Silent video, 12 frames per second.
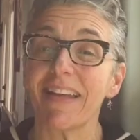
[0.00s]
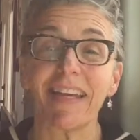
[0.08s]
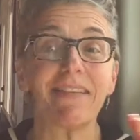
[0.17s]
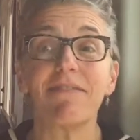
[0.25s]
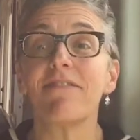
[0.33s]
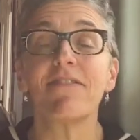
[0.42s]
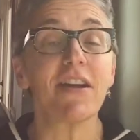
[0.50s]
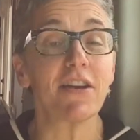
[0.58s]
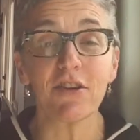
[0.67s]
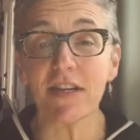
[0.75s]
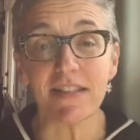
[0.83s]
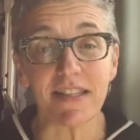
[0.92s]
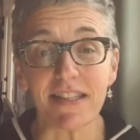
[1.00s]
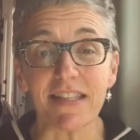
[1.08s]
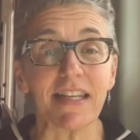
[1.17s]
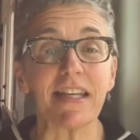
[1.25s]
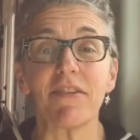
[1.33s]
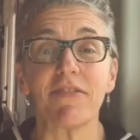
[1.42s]
it varies
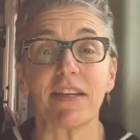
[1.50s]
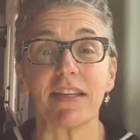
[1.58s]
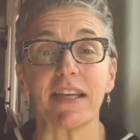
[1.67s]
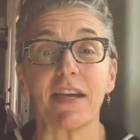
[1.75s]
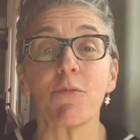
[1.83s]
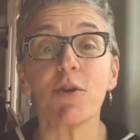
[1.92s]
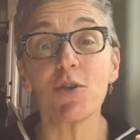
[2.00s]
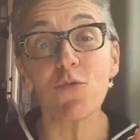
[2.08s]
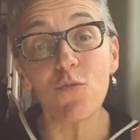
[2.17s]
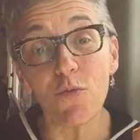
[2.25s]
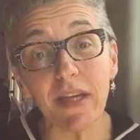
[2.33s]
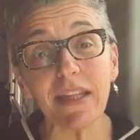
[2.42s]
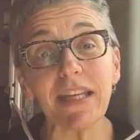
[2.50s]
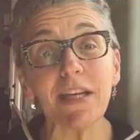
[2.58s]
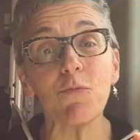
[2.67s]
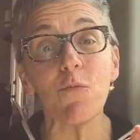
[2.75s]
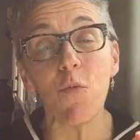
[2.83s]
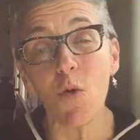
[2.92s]
significantly. And what you really
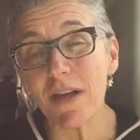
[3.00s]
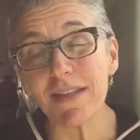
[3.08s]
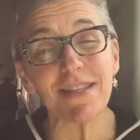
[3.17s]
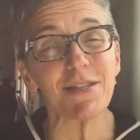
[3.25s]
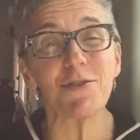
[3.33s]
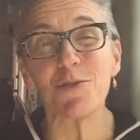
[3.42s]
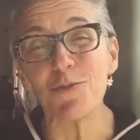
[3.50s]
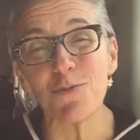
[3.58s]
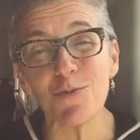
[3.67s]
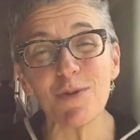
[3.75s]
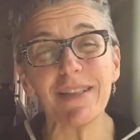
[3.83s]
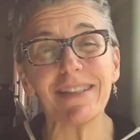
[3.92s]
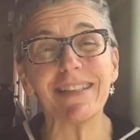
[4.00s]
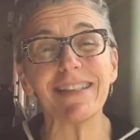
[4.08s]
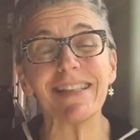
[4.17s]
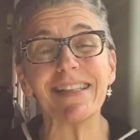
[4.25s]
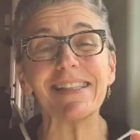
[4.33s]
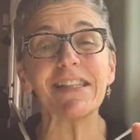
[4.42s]
want to do
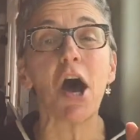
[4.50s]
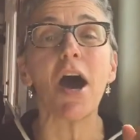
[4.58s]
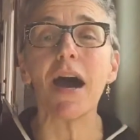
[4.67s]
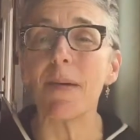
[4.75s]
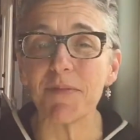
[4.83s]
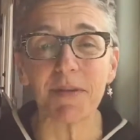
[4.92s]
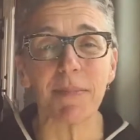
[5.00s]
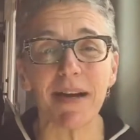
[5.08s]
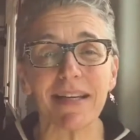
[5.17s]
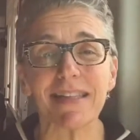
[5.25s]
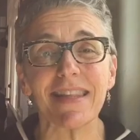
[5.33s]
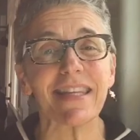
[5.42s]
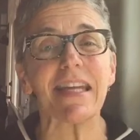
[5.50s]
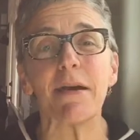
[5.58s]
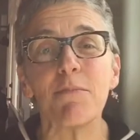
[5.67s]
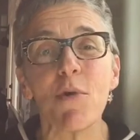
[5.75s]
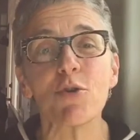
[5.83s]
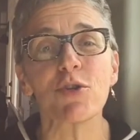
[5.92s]
is optimize the
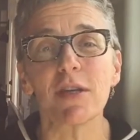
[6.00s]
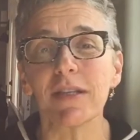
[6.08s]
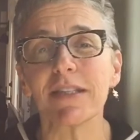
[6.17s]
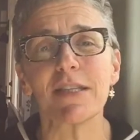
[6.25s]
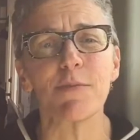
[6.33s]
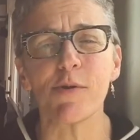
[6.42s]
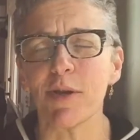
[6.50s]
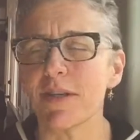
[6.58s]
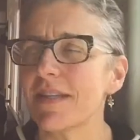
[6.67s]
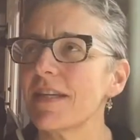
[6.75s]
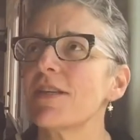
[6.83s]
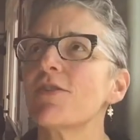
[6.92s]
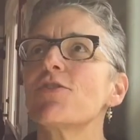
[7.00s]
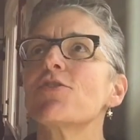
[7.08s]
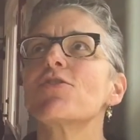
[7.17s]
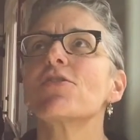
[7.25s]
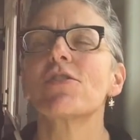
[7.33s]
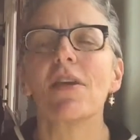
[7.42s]
emotional
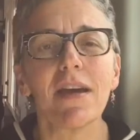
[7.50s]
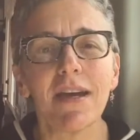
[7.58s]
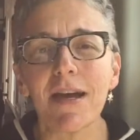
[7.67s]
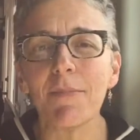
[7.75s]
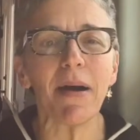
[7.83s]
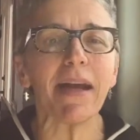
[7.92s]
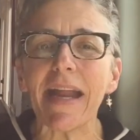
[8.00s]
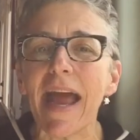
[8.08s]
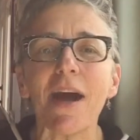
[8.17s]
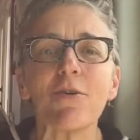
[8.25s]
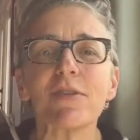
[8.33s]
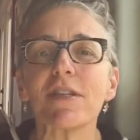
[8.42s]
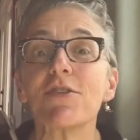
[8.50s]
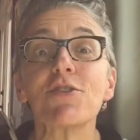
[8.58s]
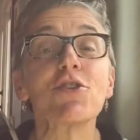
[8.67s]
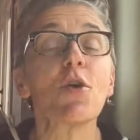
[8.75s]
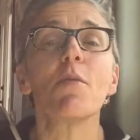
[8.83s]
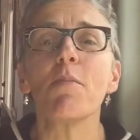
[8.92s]
experience. Buying a house is
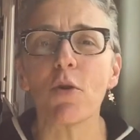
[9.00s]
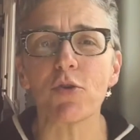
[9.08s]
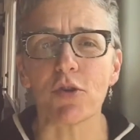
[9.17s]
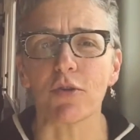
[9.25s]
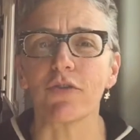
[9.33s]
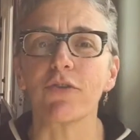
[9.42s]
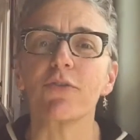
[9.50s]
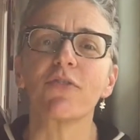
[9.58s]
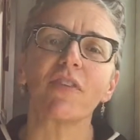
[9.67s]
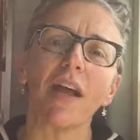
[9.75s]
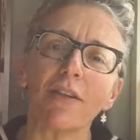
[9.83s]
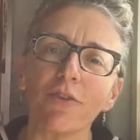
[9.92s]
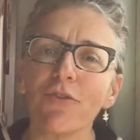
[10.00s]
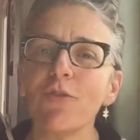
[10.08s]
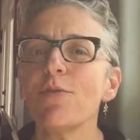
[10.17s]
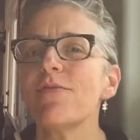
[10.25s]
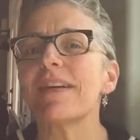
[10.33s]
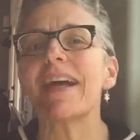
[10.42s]
so emotional. So sellers,
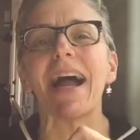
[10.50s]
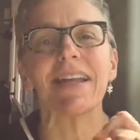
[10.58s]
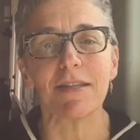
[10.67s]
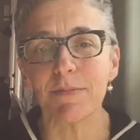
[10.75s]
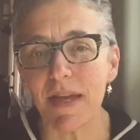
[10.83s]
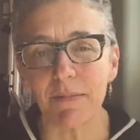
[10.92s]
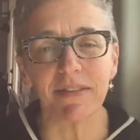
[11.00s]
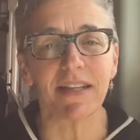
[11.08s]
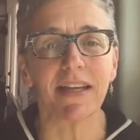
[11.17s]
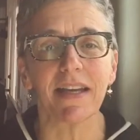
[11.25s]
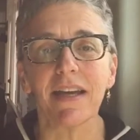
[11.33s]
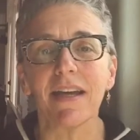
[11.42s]
you've got to be able to